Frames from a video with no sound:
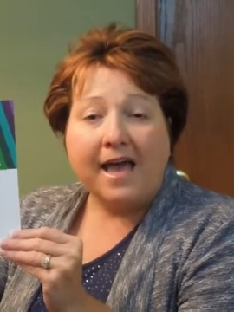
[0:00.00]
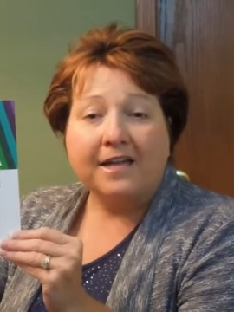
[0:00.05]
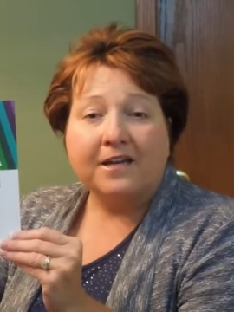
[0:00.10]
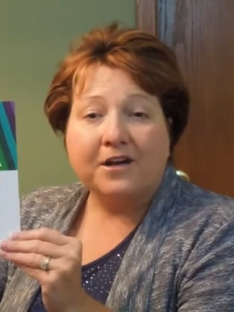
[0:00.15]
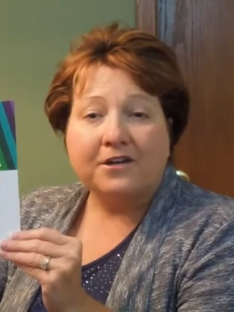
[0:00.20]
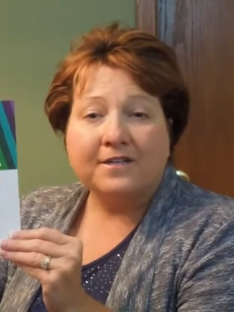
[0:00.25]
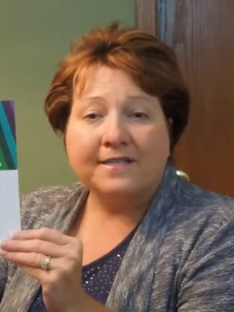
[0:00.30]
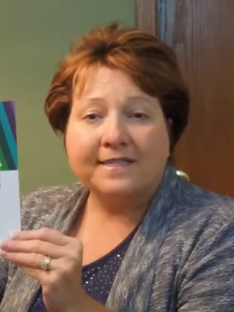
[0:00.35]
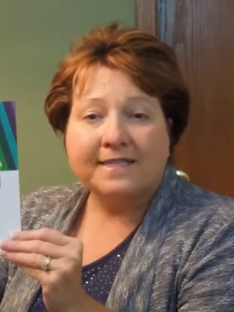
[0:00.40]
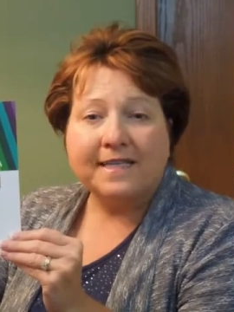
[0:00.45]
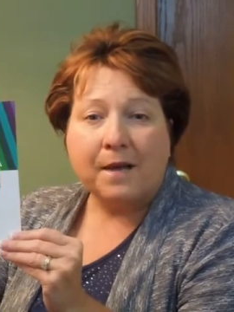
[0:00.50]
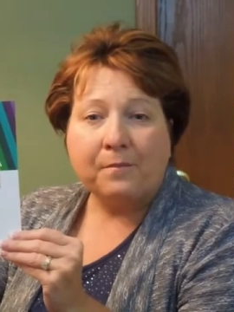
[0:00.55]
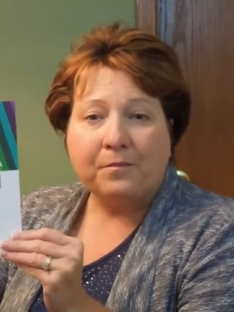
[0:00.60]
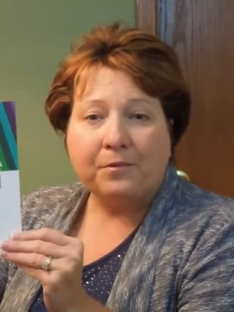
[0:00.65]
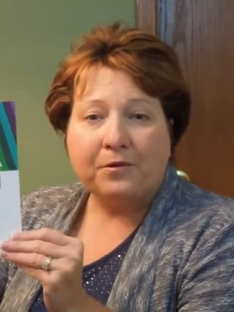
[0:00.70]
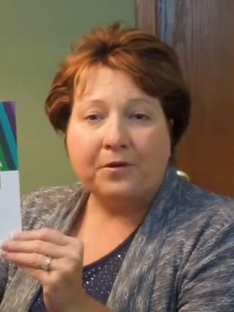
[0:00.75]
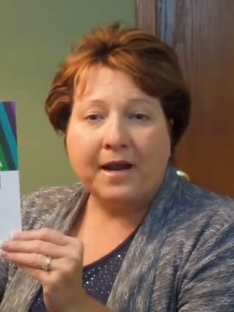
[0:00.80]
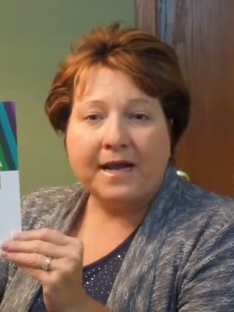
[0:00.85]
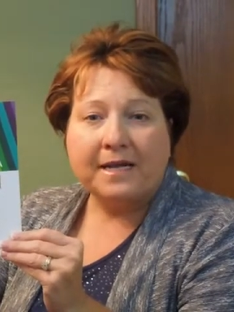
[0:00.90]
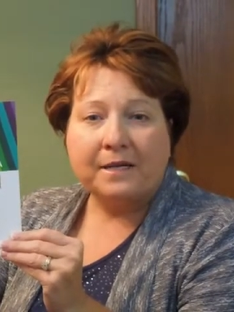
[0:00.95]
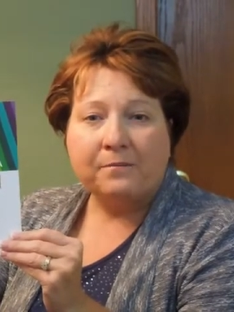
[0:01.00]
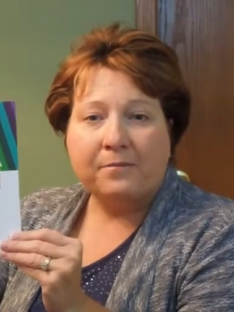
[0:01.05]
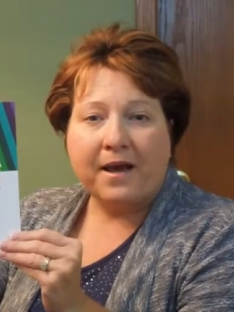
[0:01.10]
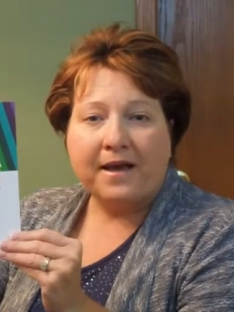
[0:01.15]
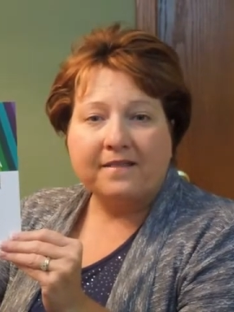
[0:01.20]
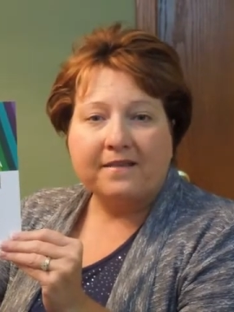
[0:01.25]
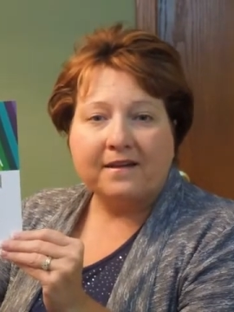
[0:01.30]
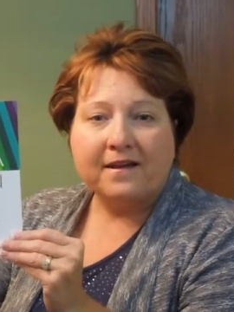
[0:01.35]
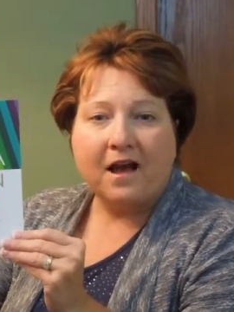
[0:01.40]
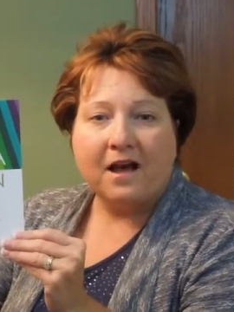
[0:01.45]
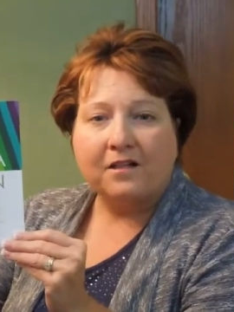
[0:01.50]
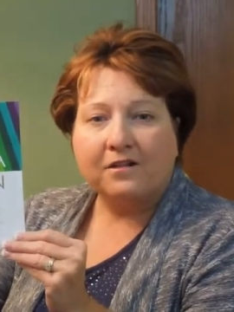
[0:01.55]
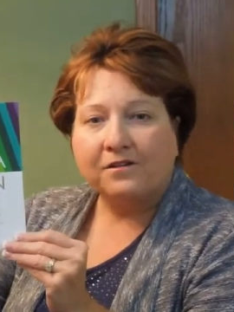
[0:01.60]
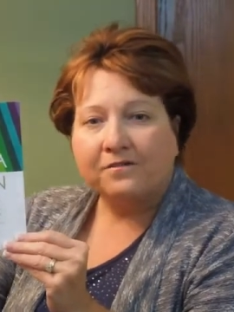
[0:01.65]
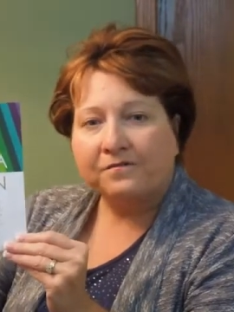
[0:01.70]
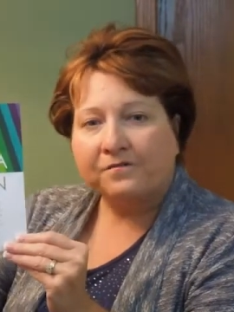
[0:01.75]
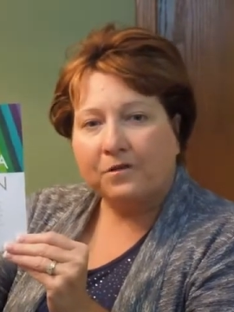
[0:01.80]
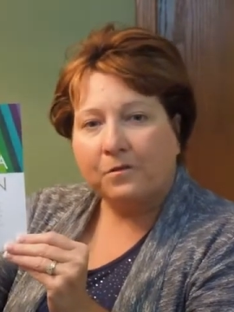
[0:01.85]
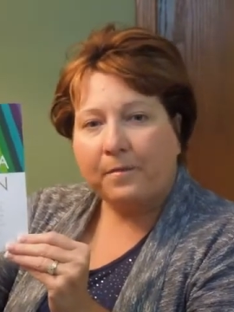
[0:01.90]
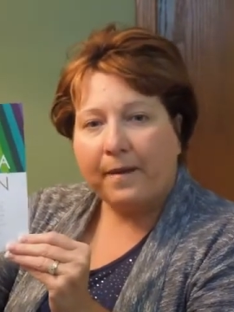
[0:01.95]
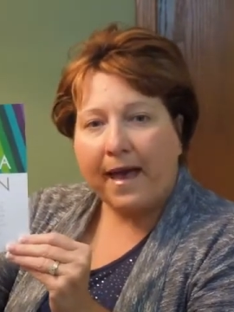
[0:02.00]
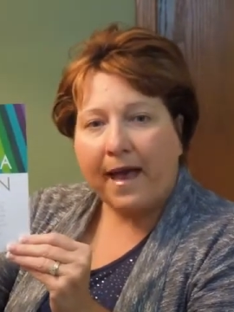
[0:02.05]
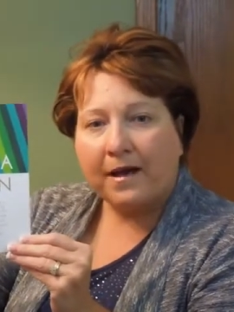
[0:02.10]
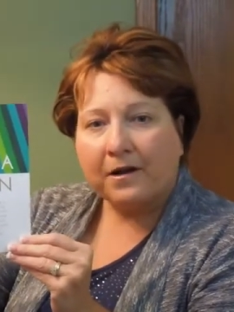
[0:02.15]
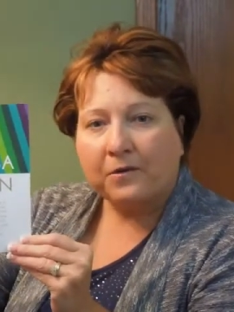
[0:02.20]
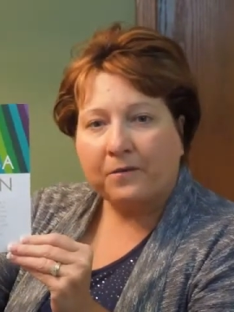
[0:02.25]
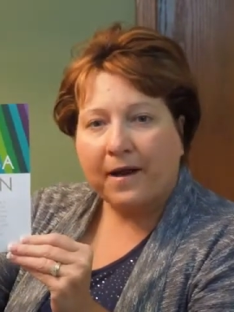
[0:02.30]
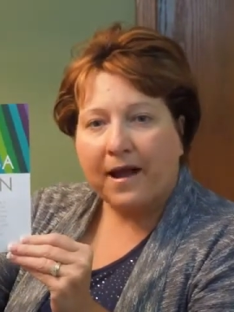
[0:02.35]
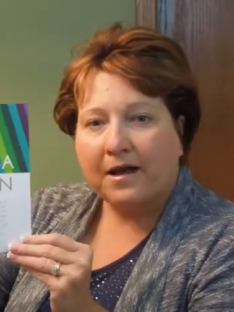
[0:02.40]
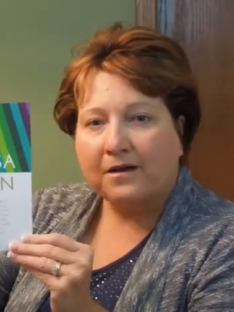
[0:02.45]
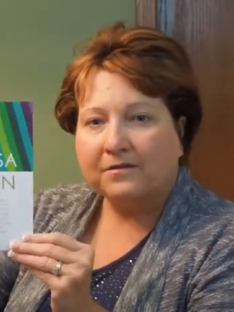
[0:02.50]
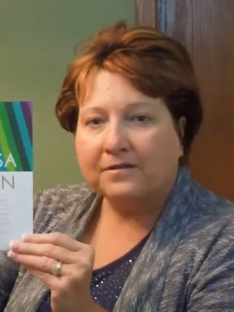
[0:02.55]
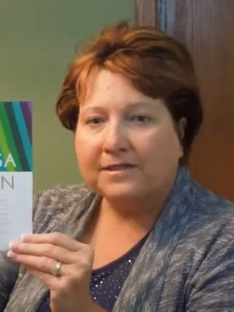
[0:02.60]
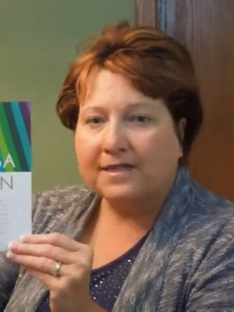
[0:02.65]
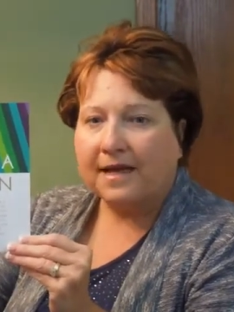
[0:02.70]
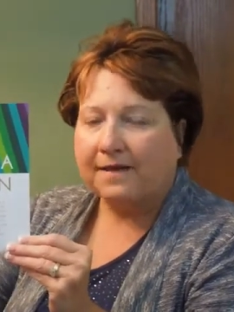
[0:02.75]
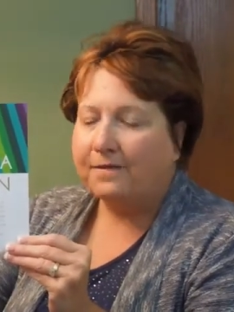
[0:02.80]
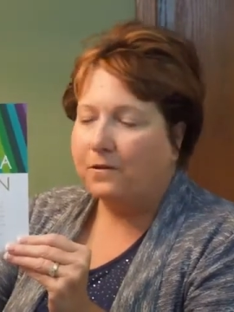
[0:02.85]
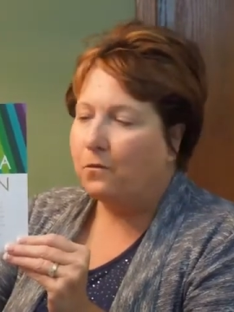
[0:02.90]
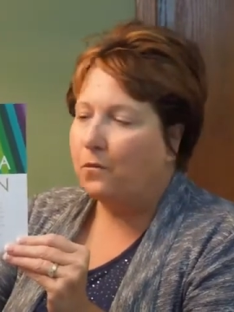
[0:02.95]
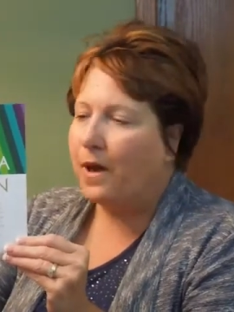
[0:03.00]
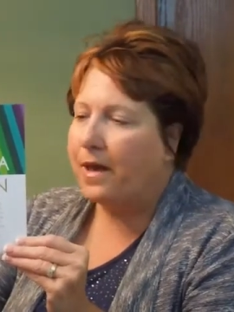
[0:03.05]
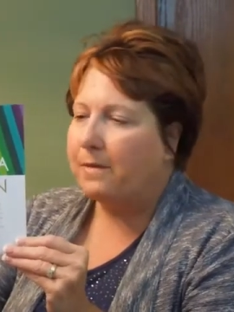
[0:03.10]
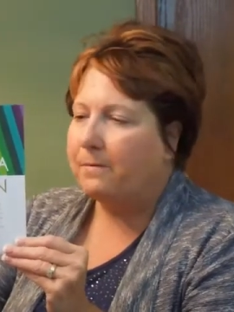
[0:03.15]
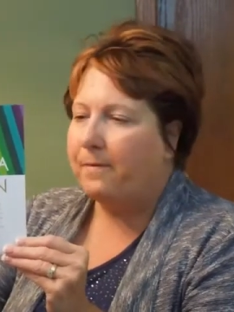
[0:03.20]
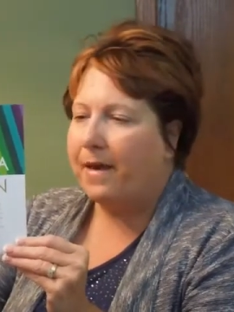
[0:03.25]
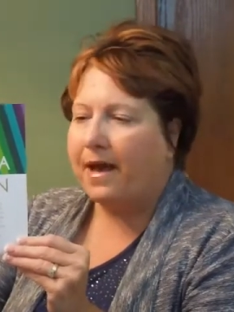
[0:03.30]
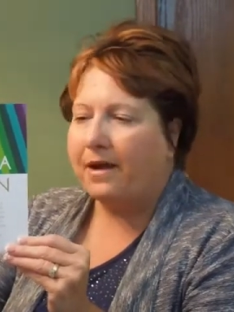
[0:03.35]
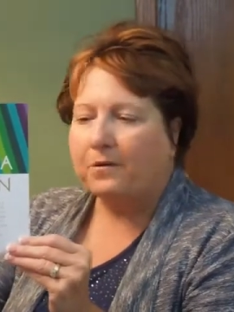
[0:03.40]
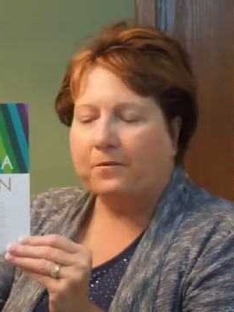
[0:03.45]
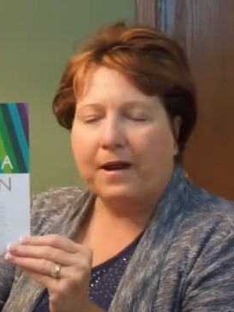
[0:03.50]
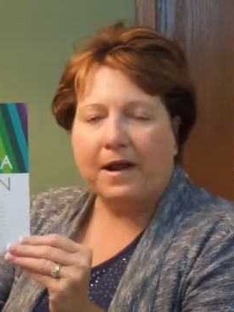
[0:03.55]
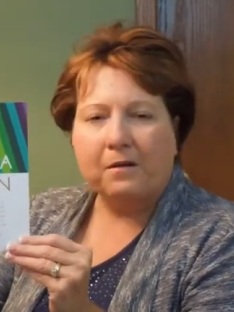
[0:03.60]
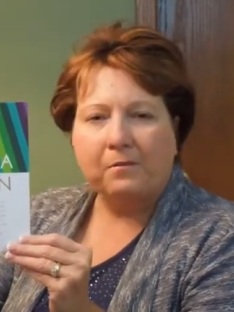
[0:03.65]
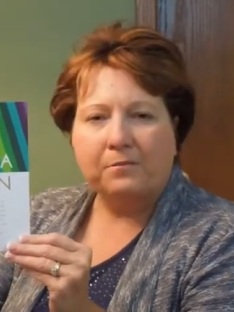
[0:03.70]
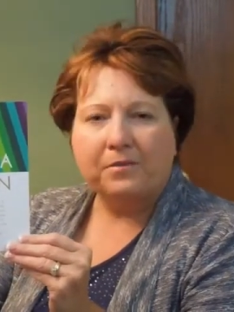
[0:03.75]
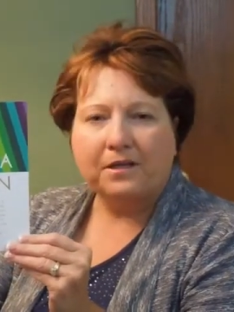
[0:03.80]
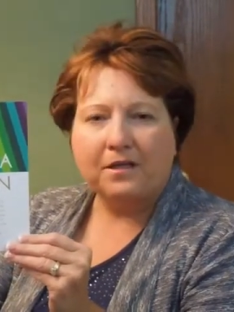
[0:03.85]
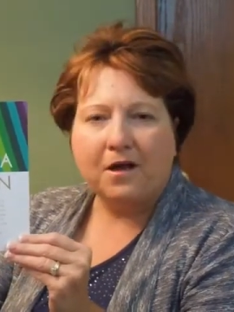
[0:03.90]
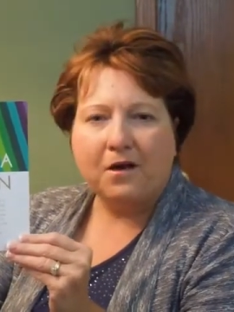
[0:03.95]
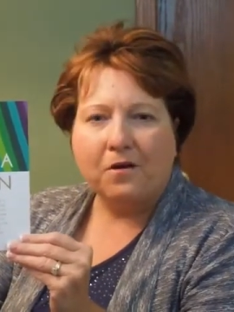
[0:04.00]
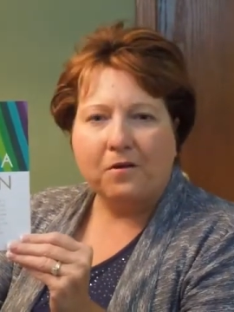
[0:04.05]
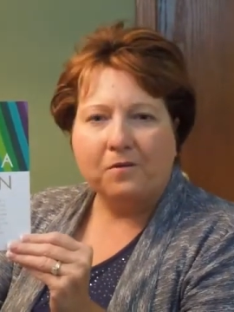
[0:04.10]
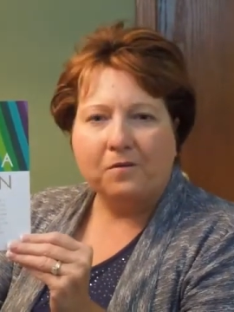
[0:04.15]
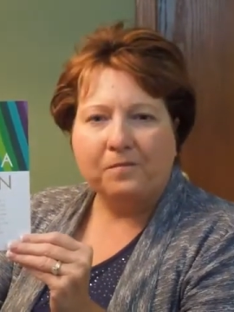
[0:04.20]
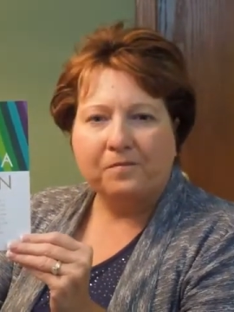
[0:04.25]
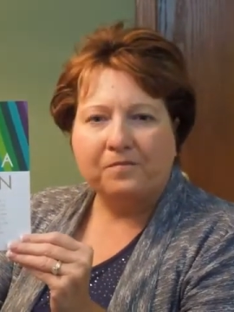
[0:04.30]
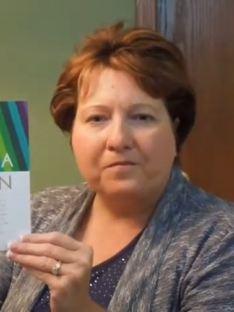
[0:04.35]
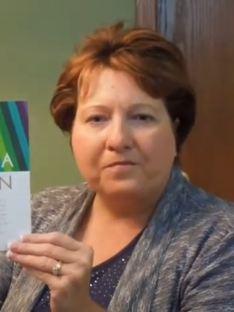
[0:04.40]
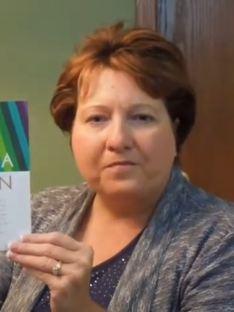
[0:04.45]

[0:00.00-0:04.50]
and are separated by the colorful background and the white background below.